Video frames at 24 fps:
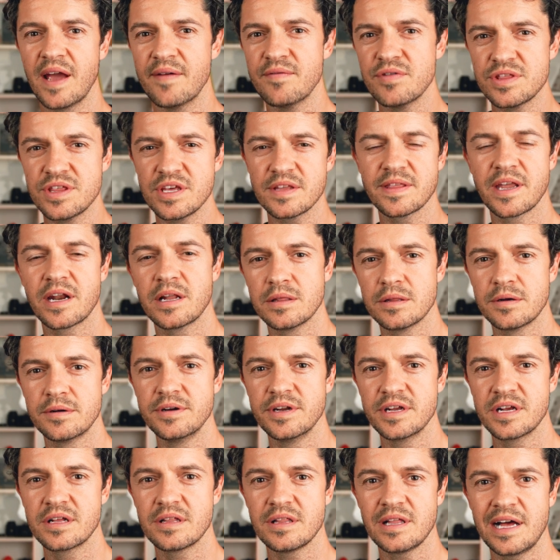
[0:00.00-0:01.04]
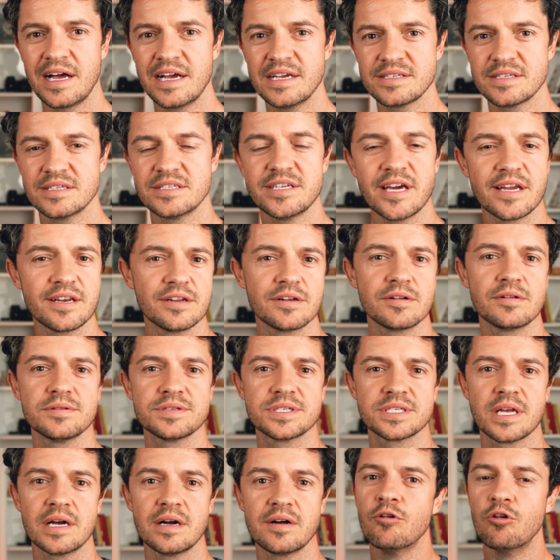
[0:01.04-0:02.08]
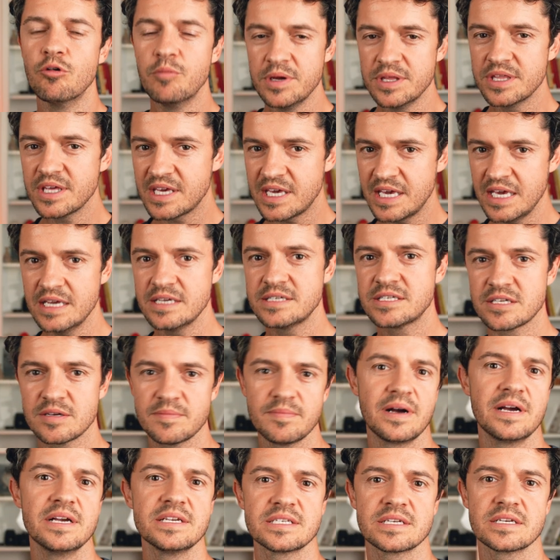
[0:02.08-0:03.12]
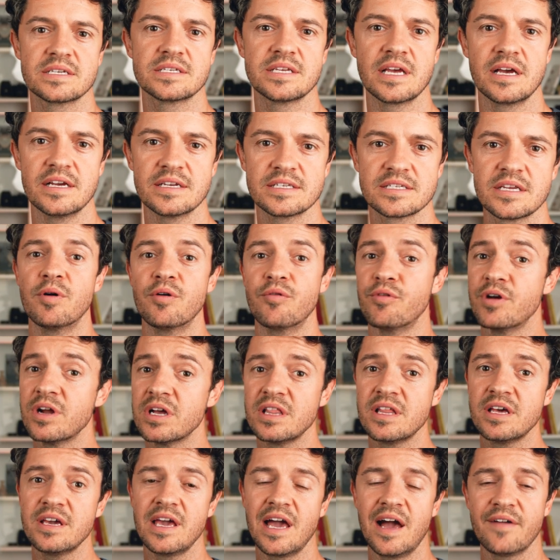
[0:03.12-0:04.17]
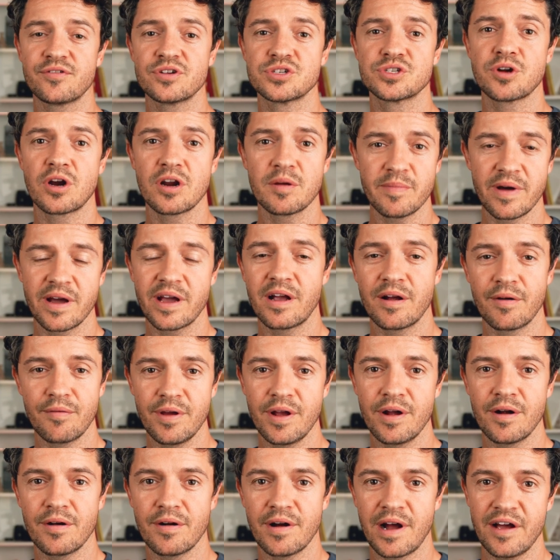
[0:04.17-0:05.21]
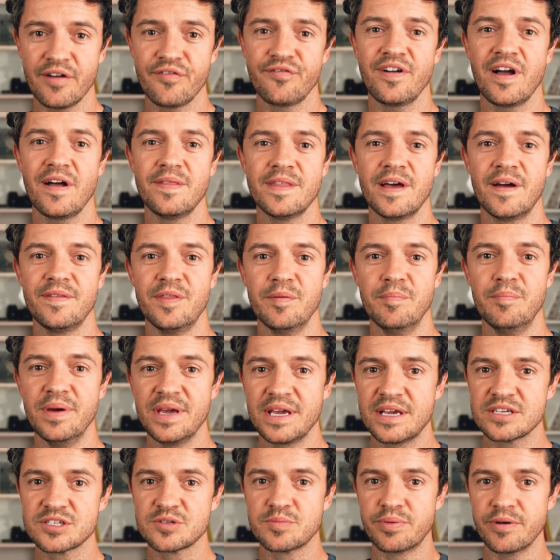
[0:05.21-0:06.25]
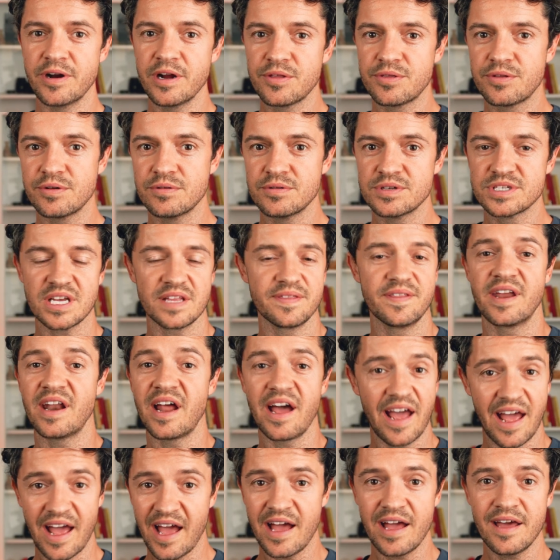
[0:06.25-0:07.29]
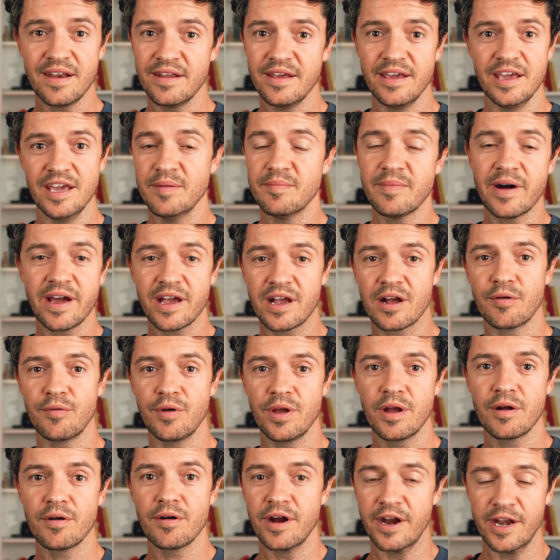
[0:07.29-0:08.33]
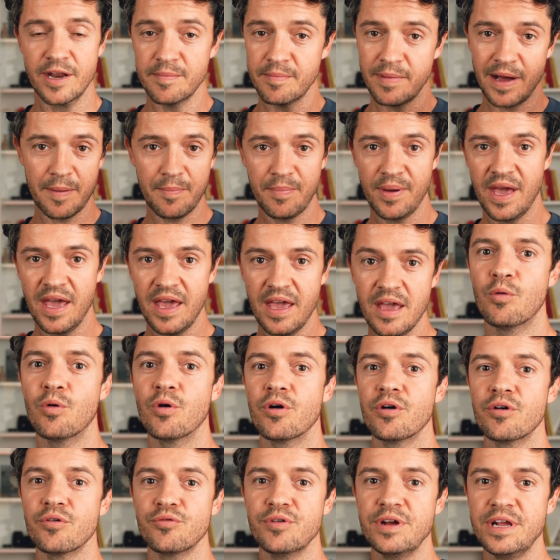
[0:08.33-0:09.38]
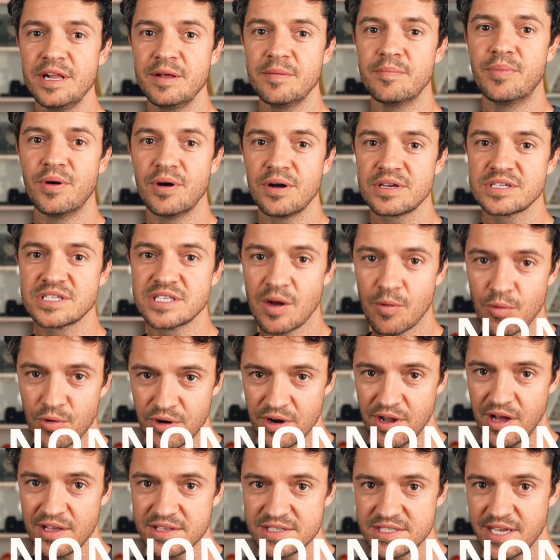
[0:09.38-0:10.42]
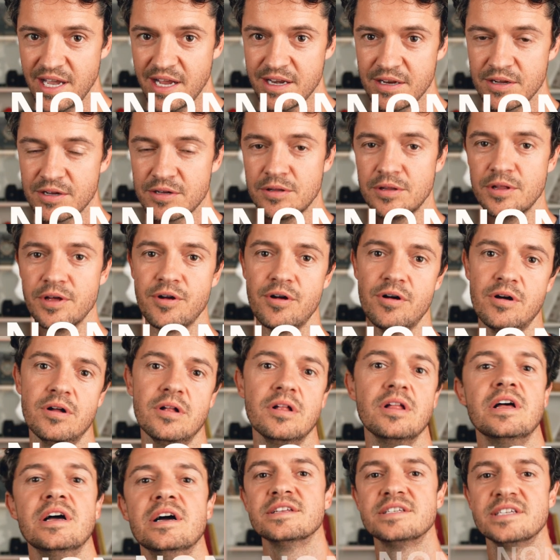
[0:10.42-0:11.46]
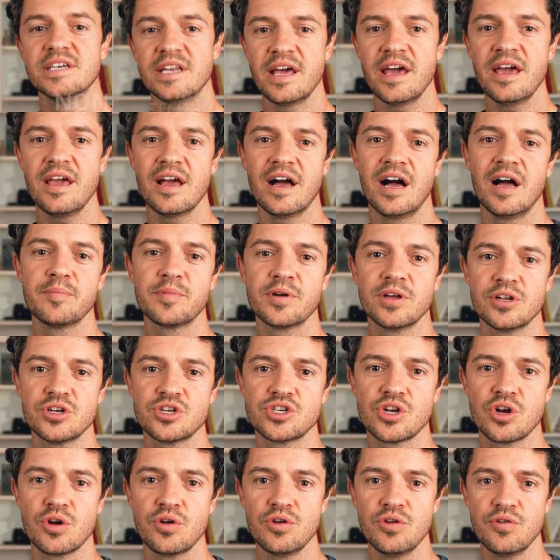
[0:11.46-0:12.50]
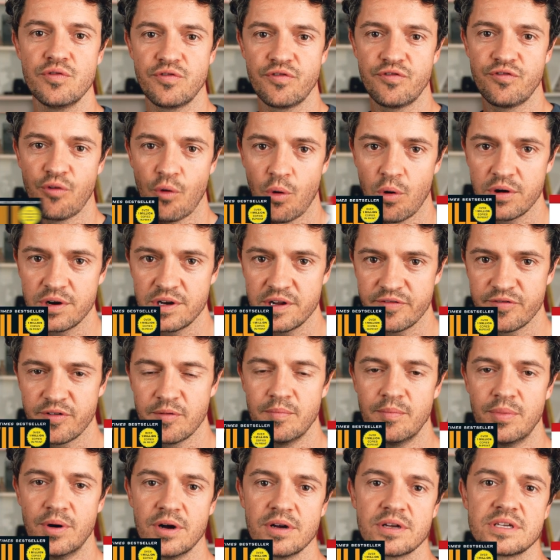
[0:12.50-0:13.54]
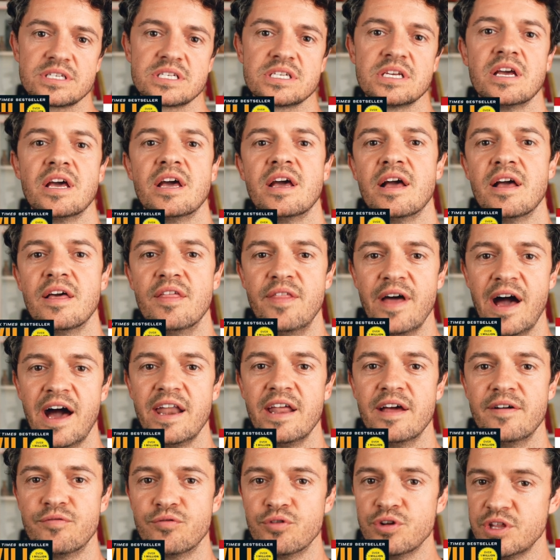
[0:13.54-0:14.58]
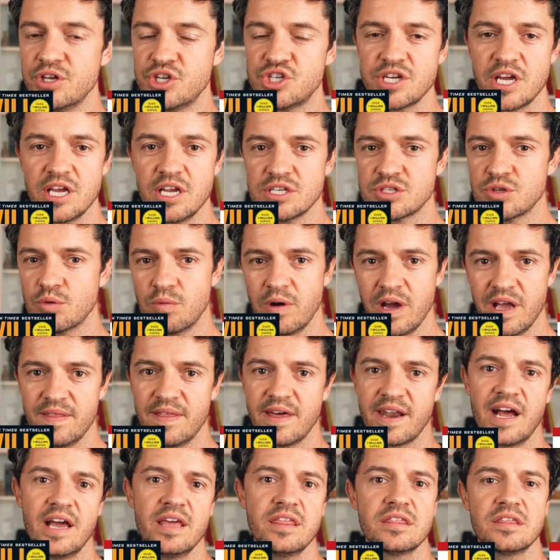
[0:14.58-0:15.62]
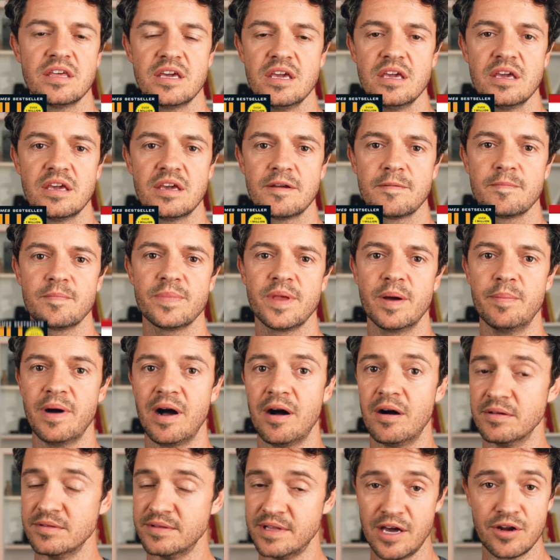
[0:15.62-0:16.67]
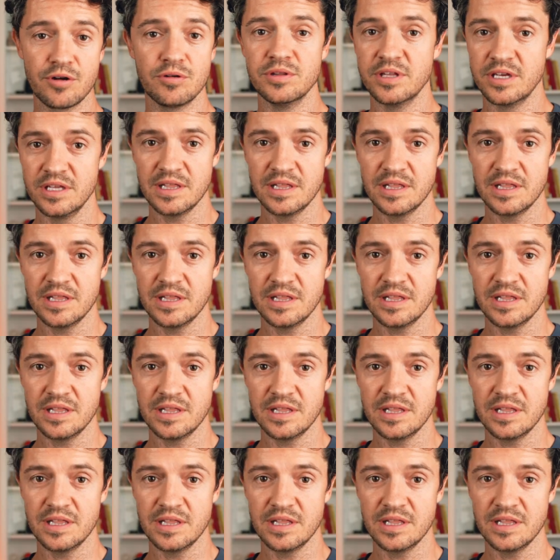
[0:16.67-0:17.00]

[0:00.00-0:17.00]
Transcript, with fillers: everything that I learned in class, the technical stuff, would be the keys to my success. But really, after starting my career, I found that the biggest breakthroughs that I had in my career and in my pay were reading books that were non-technical at all. Today, I'm gonna show you four different books that have really changed the way that I think about not only